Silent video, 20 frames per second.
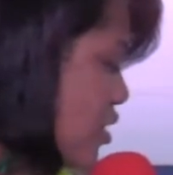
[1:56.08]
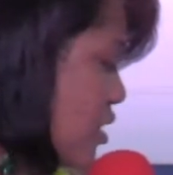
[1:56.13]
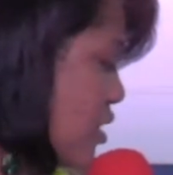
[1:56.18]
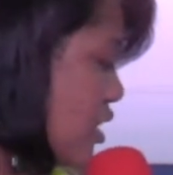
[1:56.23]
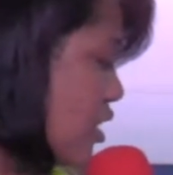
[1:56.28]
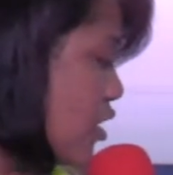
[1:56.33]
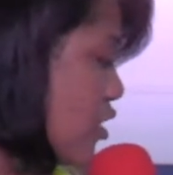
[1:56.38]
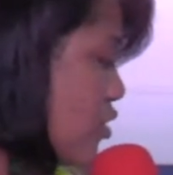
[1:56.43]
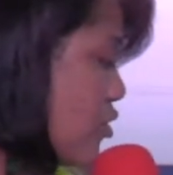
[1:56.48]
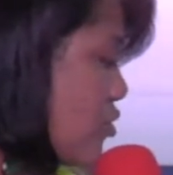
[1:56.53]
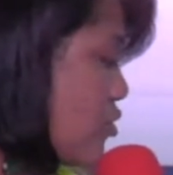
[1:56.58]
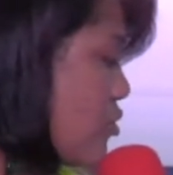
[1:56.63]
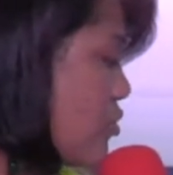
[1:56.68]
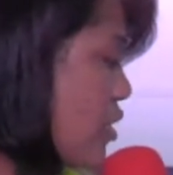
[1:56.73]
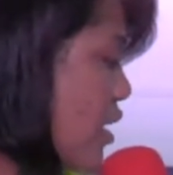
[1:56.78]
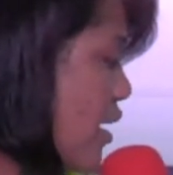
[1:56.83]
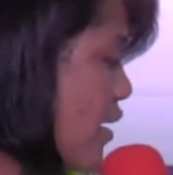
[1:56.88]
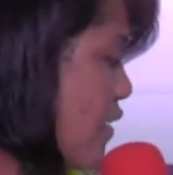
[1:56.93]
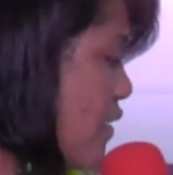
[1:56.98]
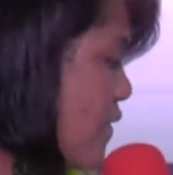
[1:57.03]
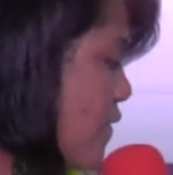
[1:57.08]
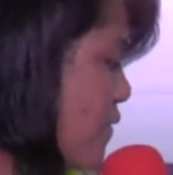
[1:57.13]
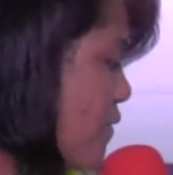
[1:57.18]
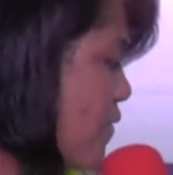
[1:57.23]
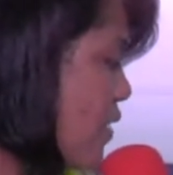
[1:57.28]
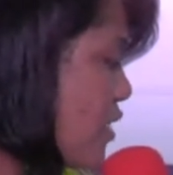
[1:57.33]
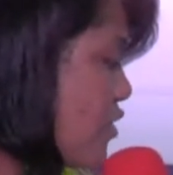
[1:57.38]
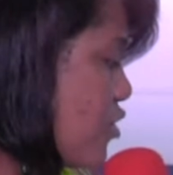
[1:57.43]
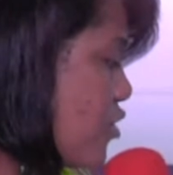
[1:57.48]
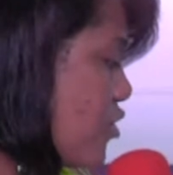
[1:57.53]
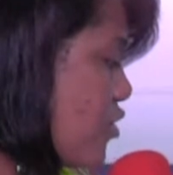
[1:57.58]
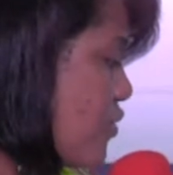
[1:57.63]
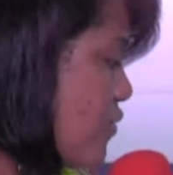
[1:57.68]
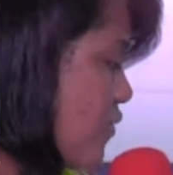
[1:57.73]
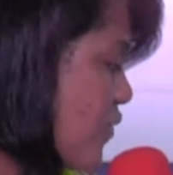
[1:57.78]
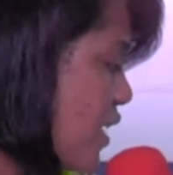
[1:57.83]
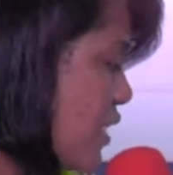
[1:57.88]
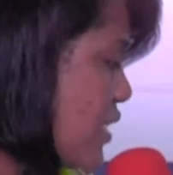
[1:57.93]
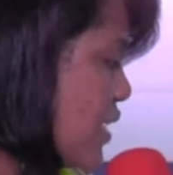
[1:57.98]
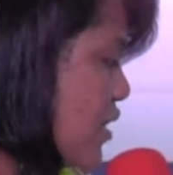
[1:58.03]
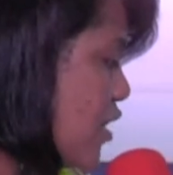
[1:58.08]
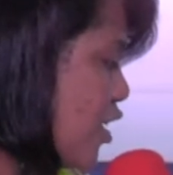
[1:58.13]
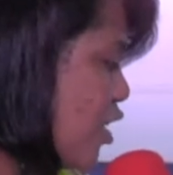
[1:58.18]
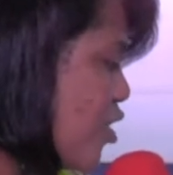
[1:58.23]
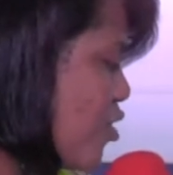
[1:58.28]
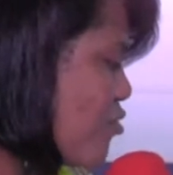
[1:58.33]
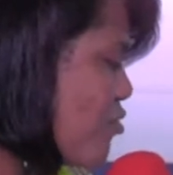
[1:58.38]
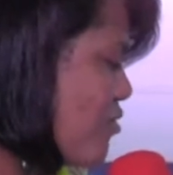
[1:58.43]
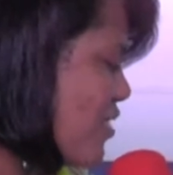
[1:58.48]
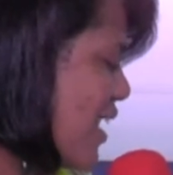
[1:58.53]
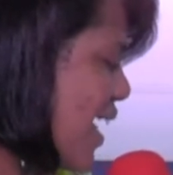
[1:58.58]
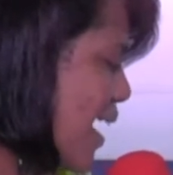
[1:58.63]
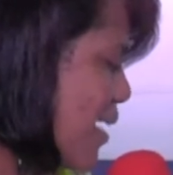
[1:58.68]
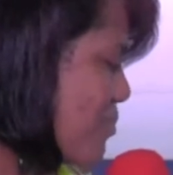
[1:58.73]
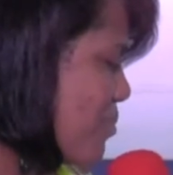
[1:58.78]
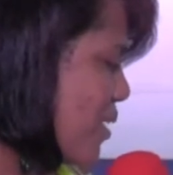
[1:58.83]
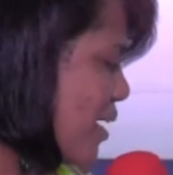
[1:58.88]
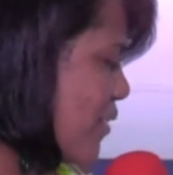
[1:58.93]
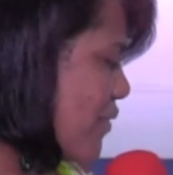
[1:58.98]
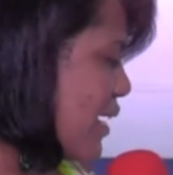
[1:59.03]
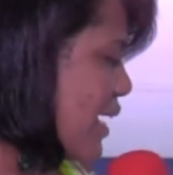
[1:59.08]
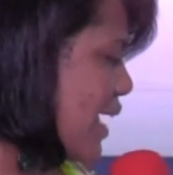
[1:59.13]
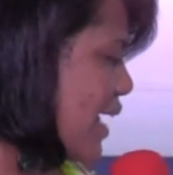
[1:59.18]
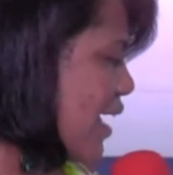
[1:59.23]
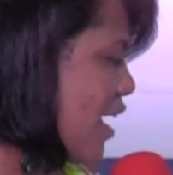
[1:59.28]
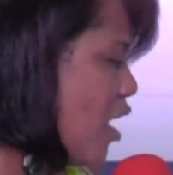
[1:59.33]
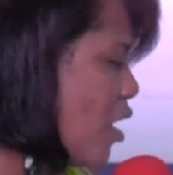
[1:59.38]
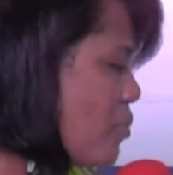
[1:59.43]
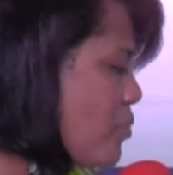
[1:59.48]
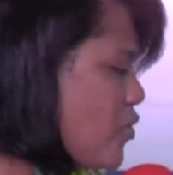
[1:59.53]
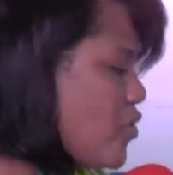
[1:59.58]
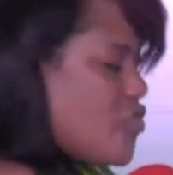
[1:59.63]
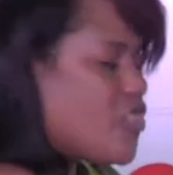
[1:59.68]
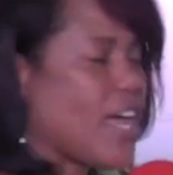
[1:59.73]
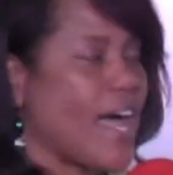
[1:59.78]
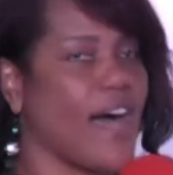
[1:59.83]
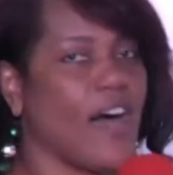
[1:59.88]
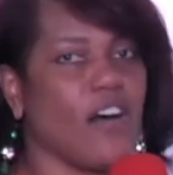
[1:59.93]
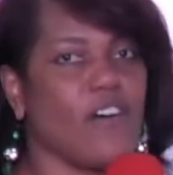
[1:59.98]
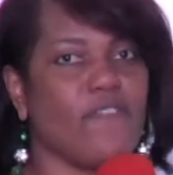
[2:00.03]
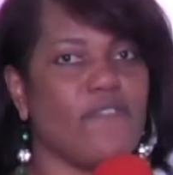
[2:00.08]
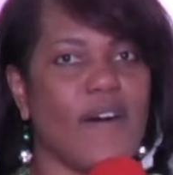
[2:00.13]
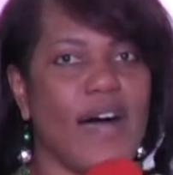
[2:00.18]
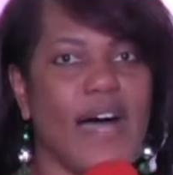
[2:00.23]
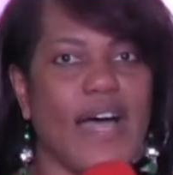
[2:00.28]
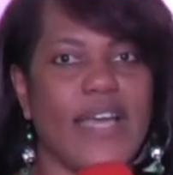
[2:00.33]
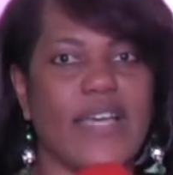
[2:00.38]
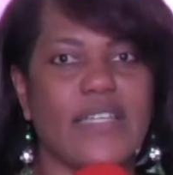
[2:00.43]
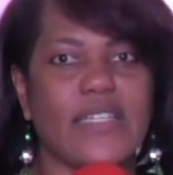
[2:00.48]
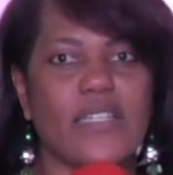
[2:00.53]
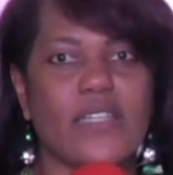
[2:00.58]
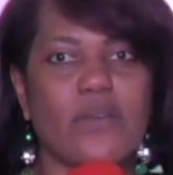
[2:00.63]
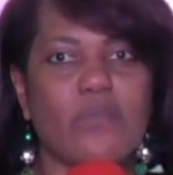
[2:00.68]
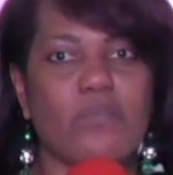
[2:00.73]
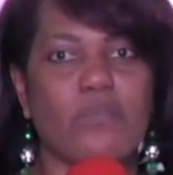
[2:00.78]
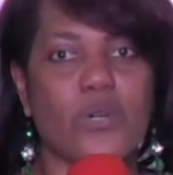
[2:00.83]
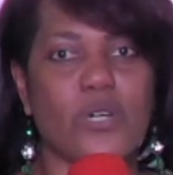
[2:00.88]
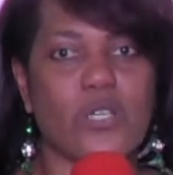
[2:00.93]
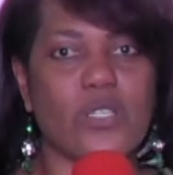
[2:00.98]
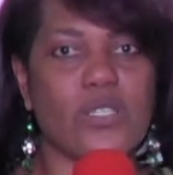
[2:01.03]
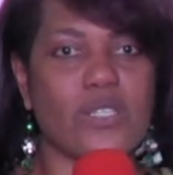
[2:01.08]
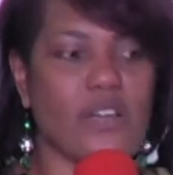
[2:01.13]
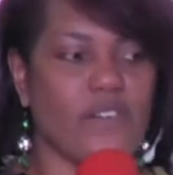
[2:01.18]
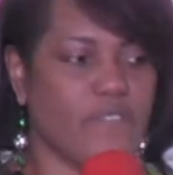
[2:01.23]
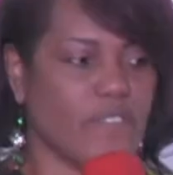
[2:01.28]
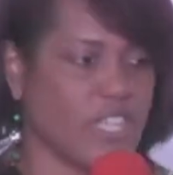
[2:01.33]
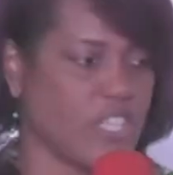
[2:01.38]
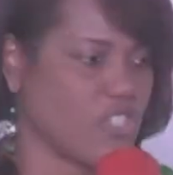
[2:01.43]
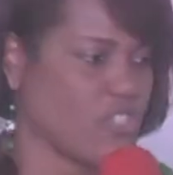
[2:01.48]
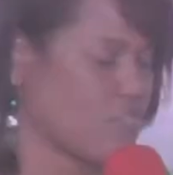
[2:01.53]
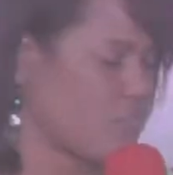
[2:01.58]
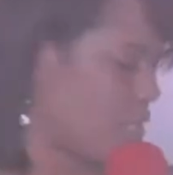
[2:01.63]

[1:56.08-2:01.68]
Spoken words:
include visit the local library and help your child find books of interest.